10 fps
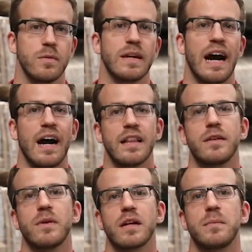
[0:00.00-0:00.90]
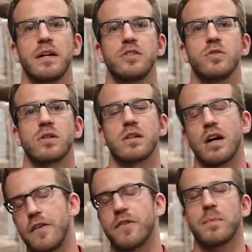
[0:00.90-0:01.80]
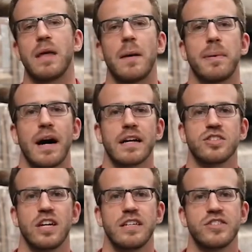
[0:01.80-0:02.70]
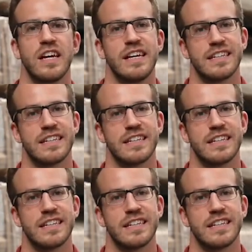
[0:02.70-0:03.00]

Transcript: we highly recommend you cough up that pocket change